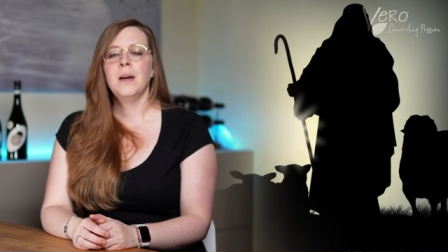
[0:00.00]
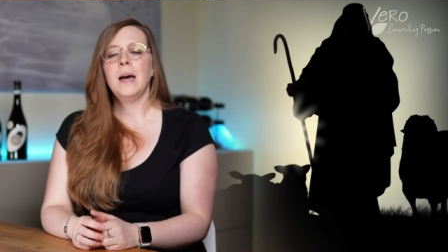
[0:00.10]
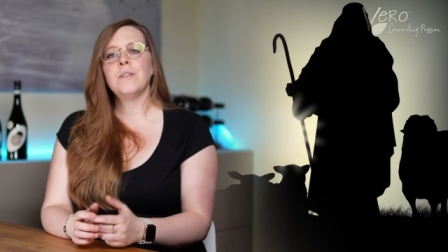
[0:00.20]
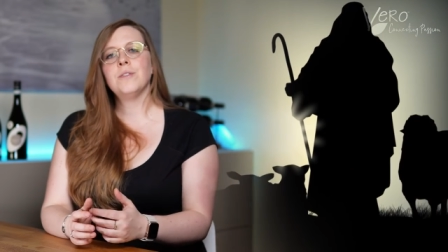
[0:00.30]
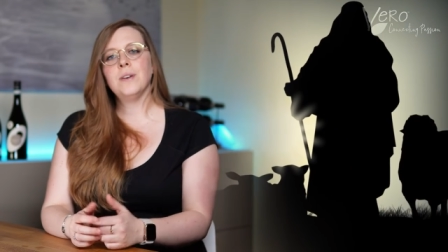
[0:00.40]

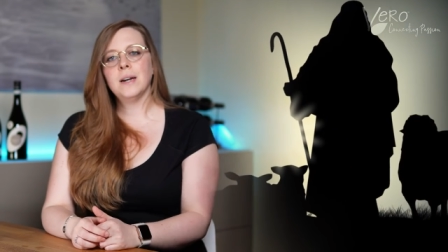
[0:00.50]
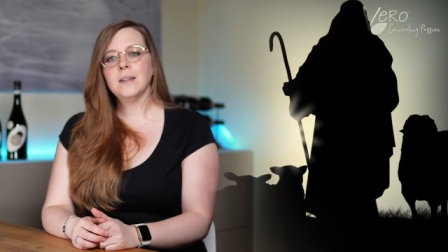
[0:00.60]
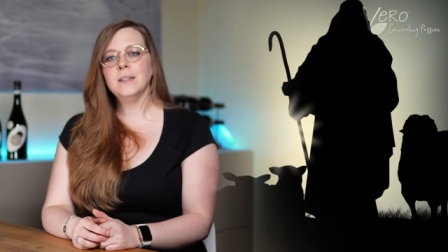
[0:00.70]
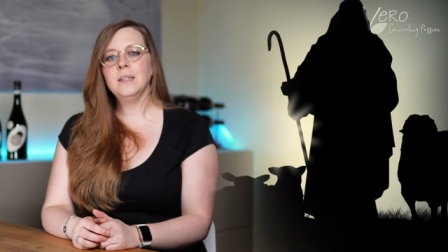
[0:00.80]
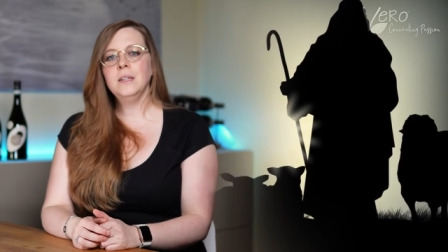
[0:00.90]
And
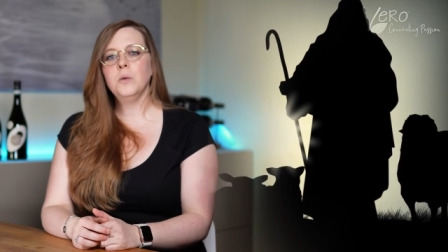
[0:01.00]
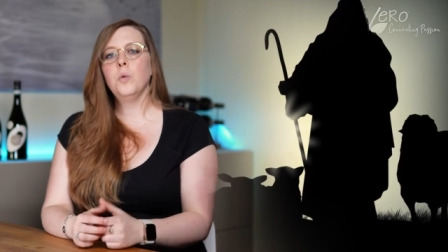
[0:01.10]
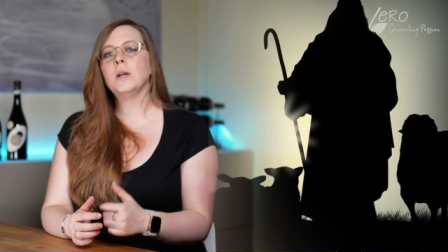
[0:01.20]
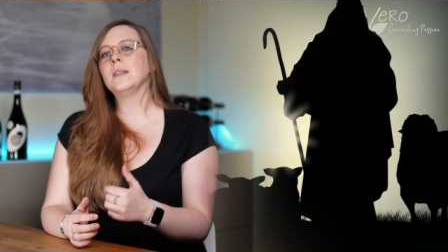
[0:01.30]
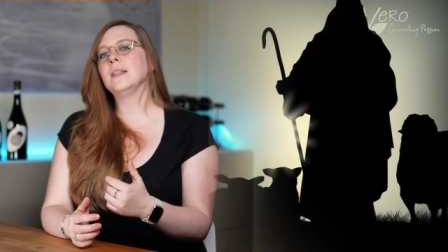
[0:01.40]
finally,
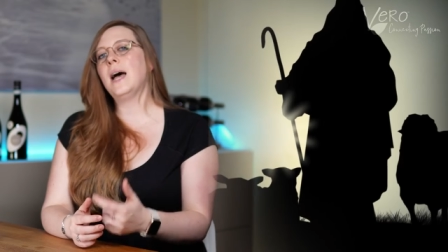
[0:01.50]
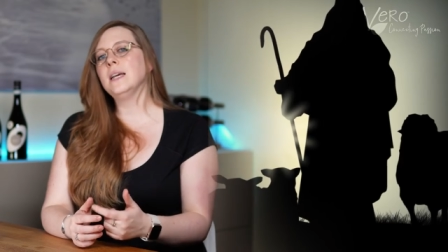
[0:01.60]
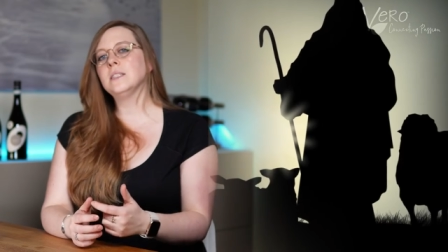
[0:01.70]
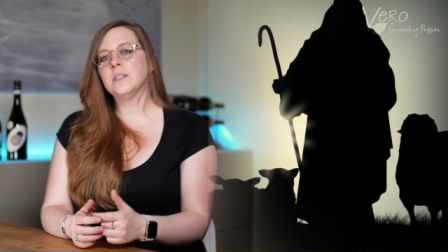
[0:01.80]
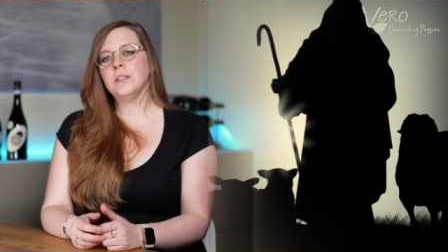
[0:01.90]
one
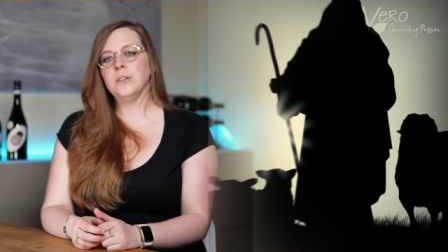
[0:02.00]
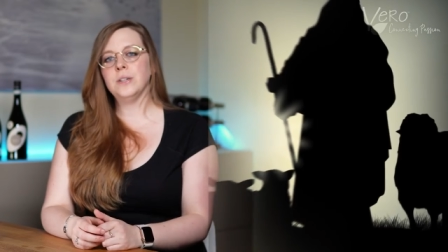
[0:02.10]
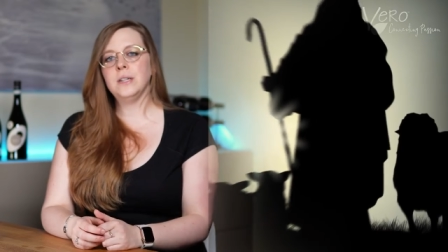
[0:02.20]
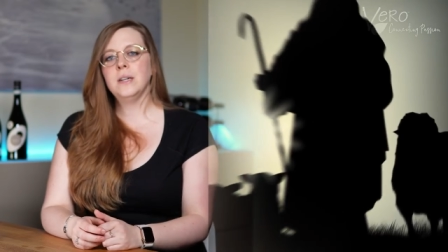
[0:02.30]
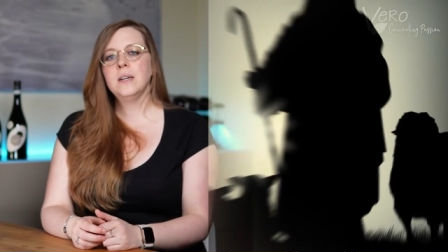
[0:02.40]
last
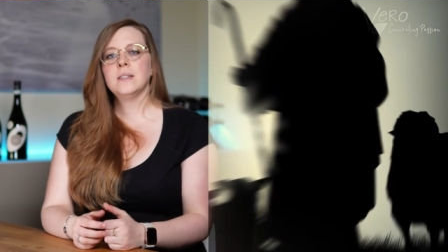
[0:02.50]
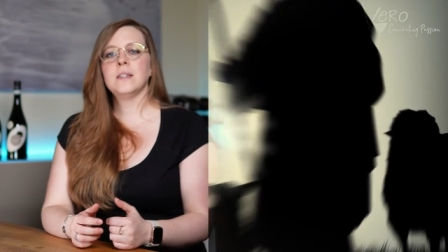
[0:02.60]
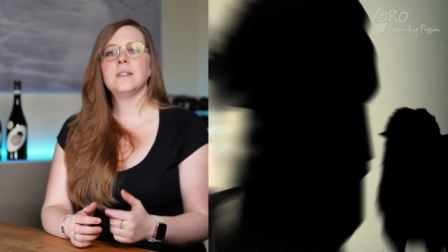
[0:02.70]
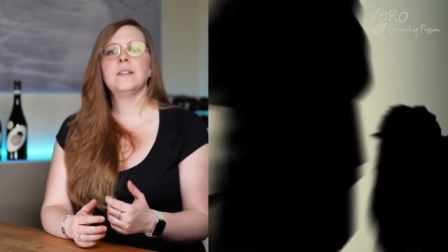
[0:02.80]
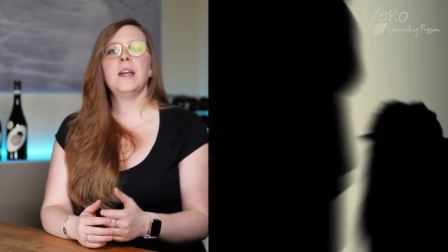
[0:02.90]
theory
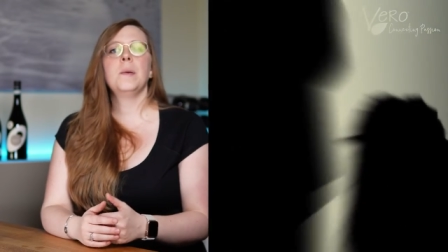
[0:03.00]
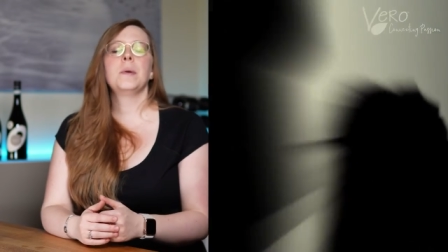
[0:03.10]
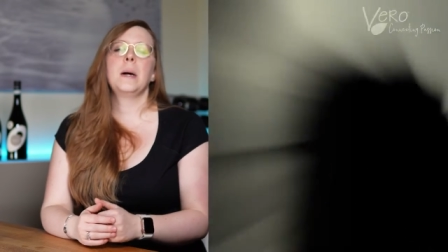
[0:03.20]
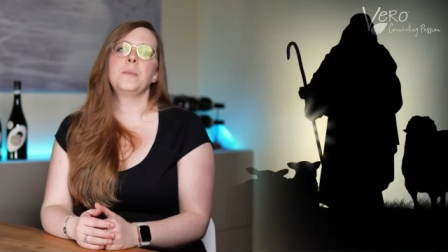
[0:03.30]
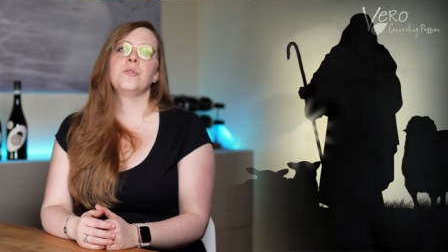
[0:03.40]
says the name
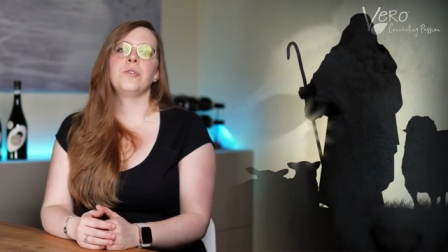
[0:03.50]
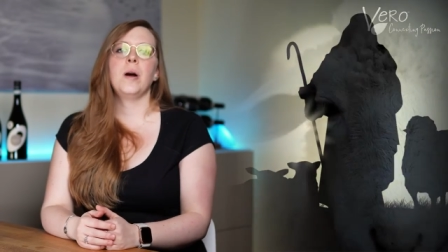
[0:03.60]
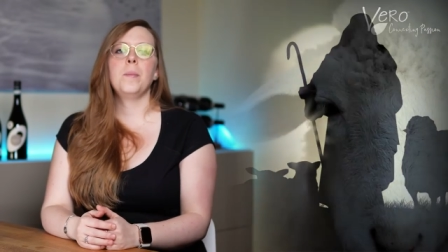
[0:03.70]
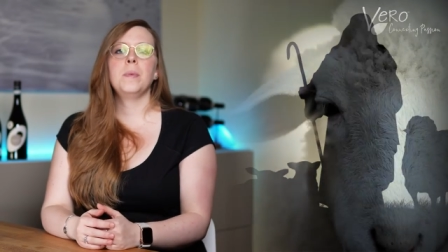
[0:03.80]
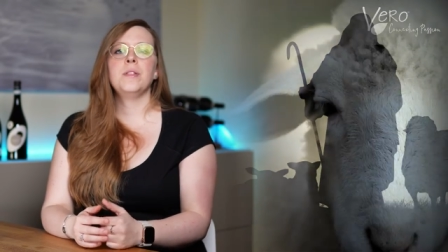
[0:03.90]
comes
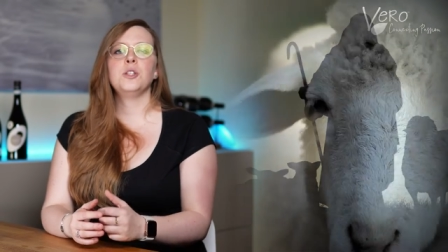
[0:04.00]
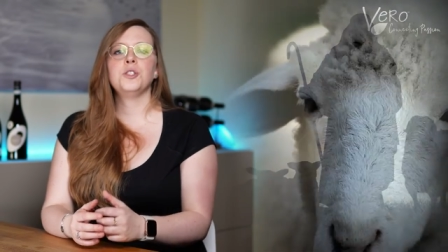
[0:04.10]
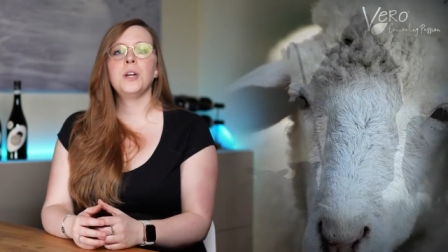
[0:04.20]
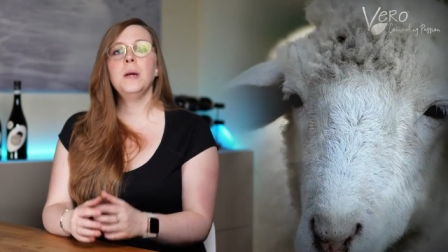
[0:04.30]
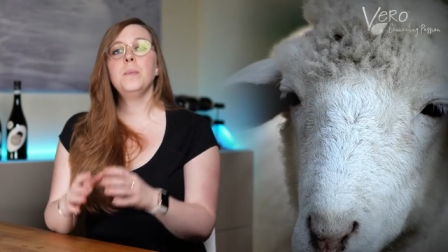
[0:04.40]
from the
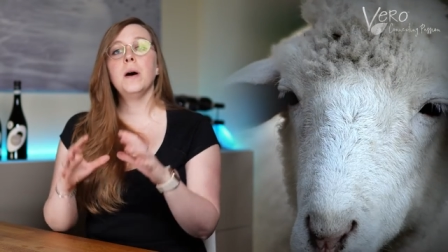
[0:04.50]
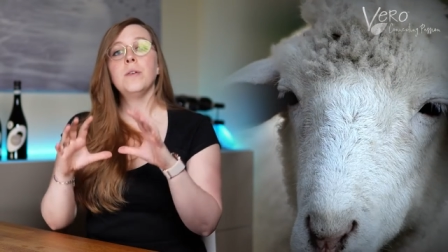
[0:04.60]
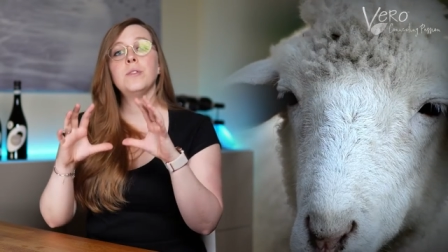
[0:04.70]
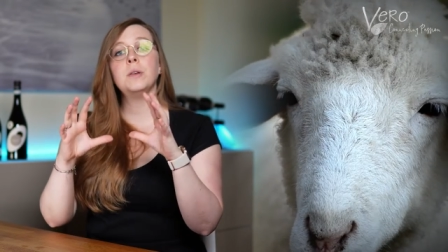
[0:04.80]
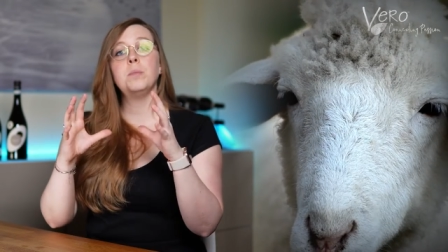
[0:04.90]
shape
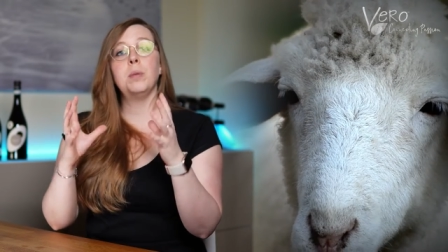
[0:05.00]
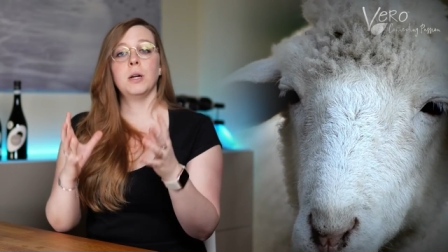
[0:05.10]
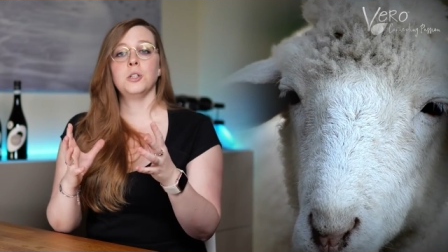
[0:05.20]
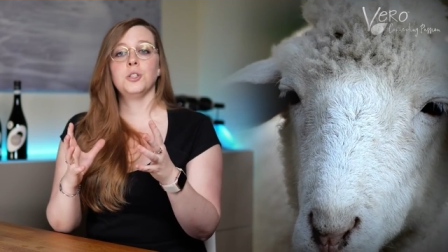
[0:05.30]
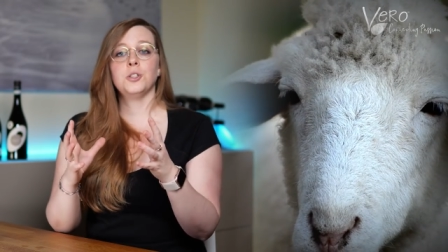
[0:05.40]
of the
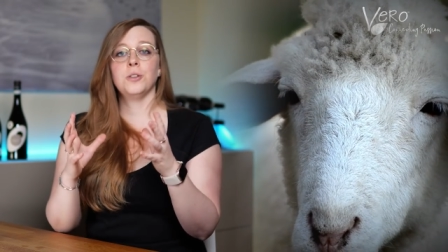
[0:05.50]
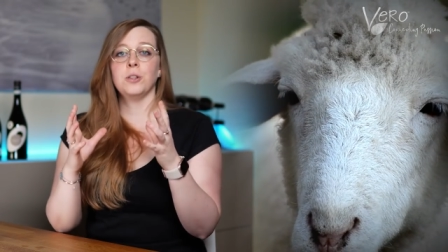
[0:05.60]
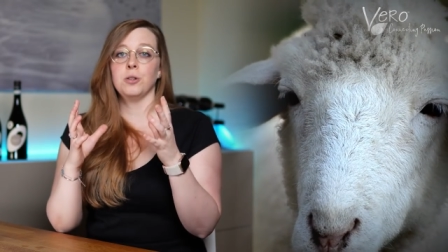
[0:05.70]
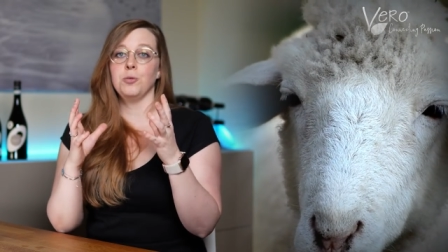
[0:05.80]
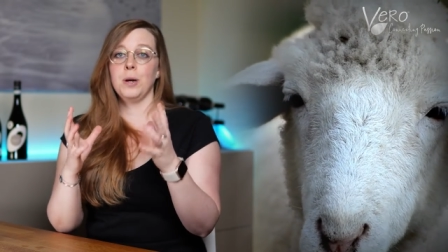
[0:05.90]
bunch, of uh,
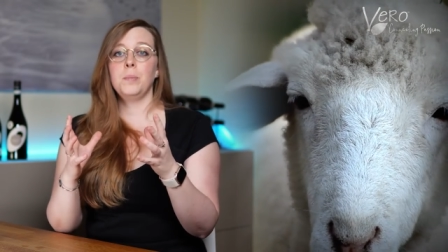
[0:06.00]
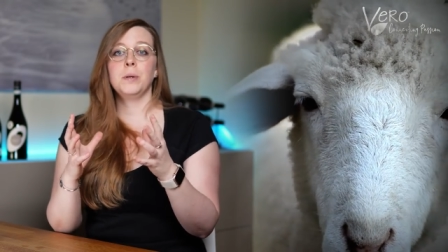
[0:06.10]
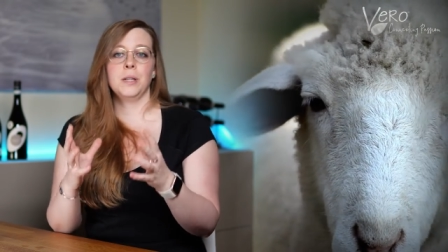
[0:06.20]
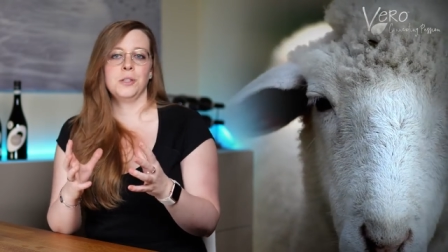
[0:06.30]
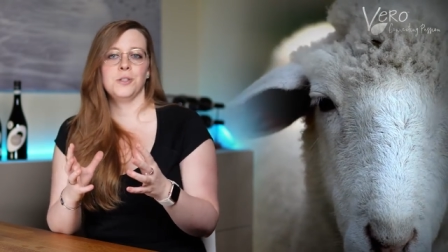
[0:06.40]
the grape
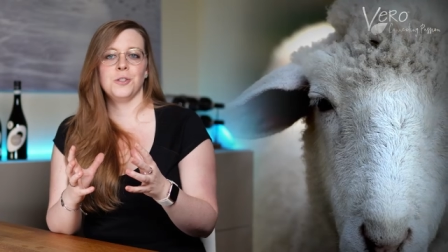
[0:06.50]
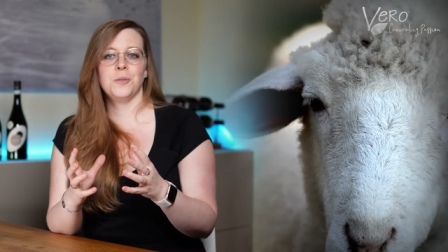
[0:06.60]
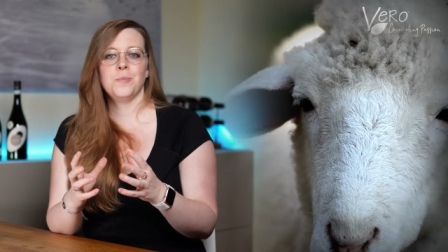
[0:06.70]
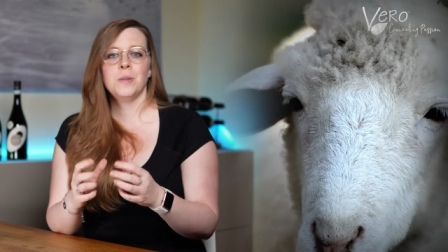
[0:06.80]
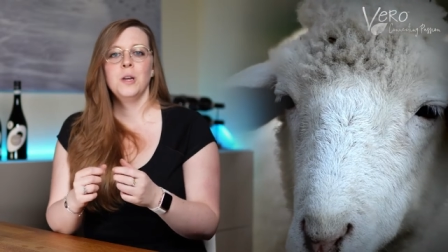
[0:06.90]
cluster,